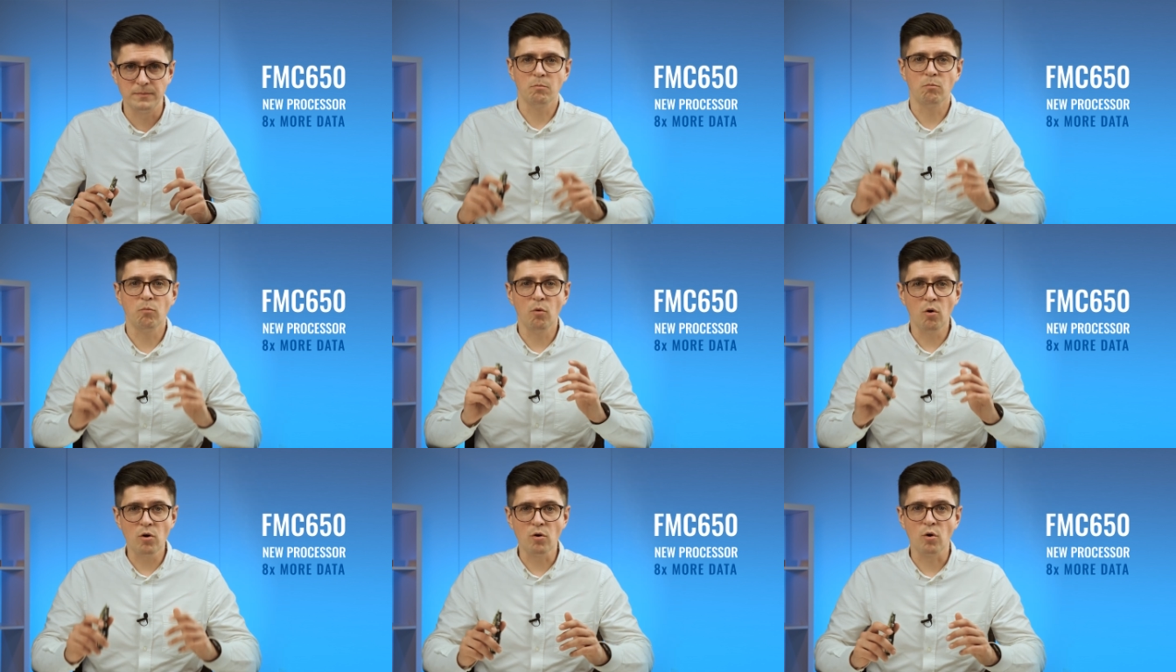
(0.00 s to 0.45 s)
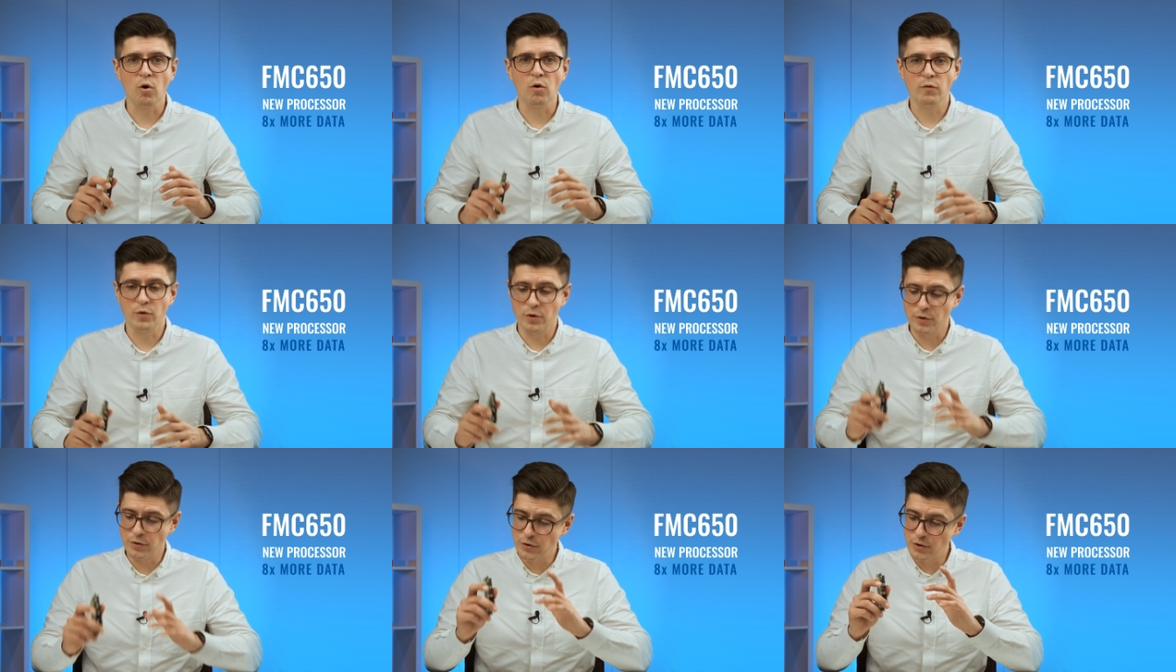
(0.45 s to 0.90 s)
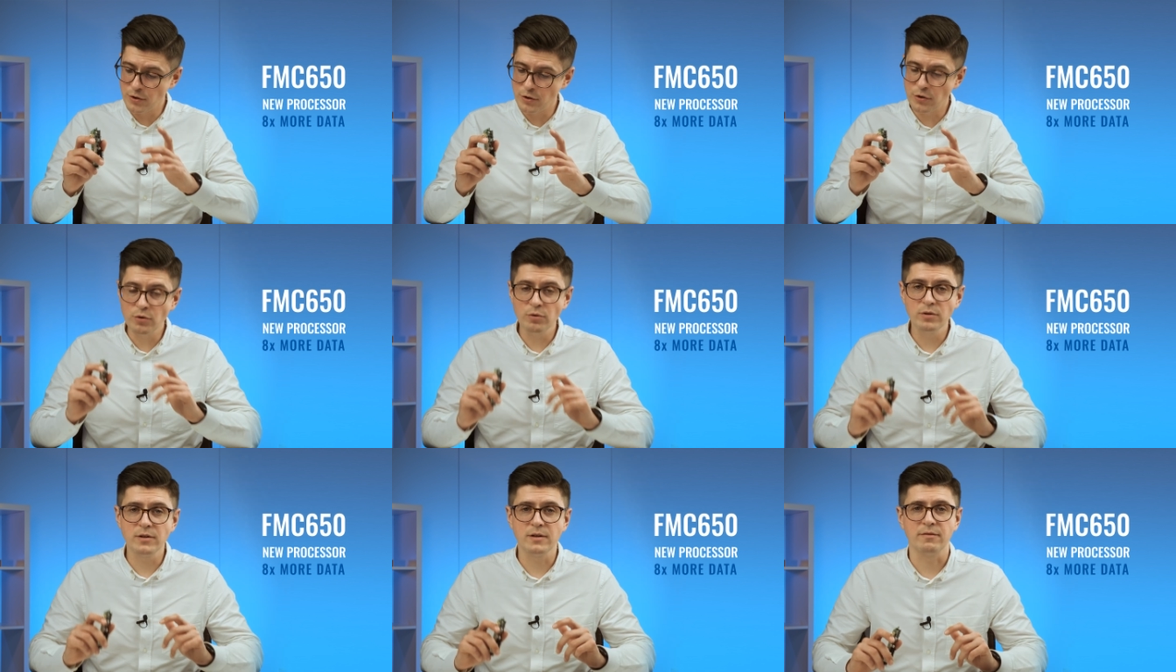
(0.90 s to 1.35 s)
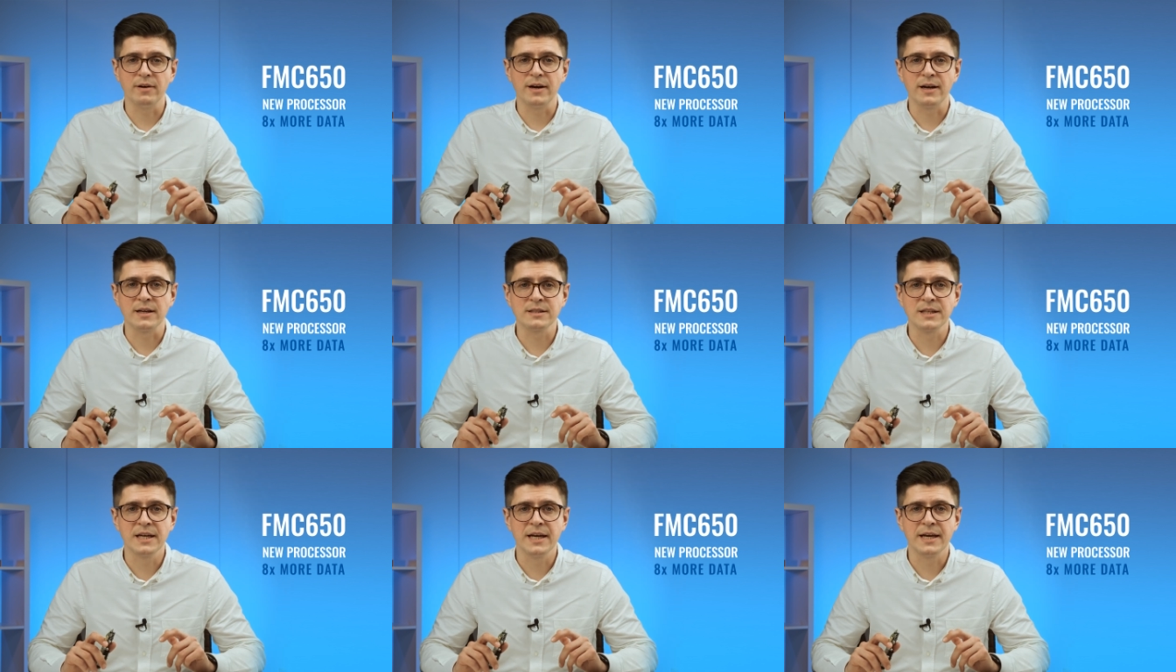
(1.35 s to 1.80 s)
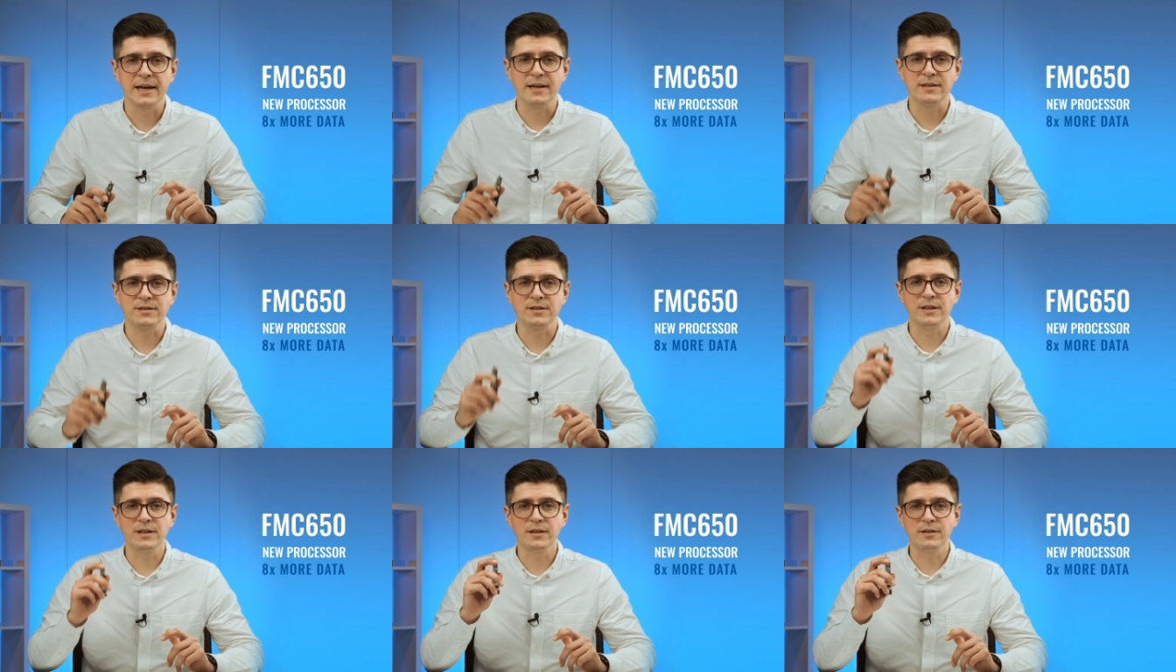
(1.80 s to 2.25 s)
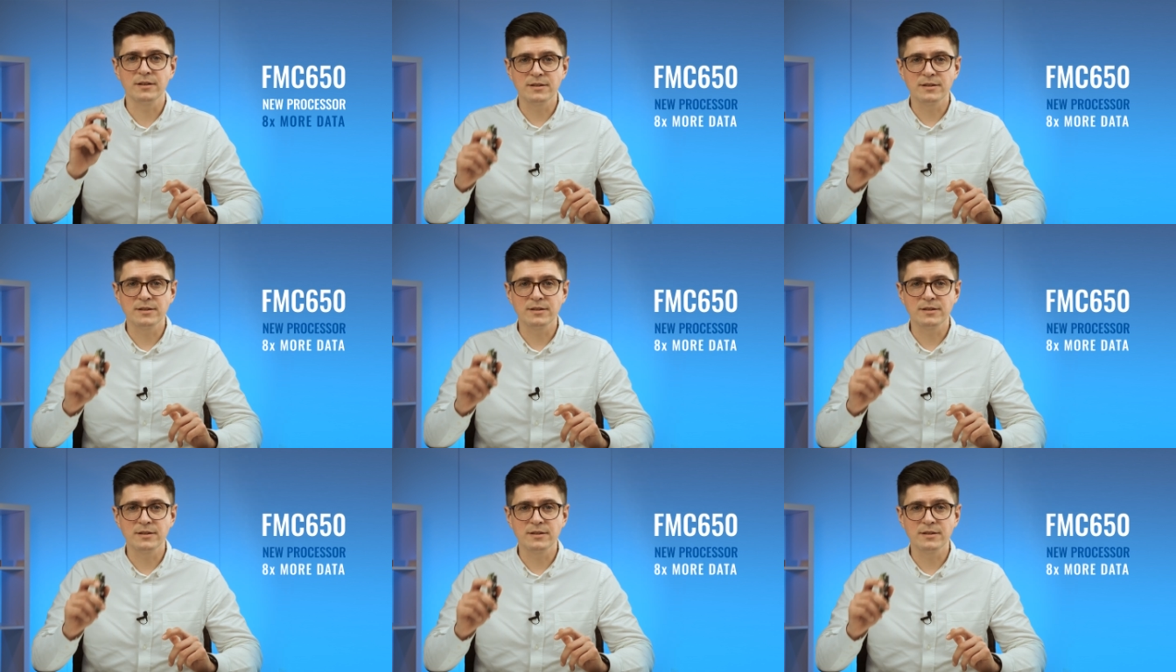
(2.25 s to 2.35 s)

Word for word: Moreover, the new device has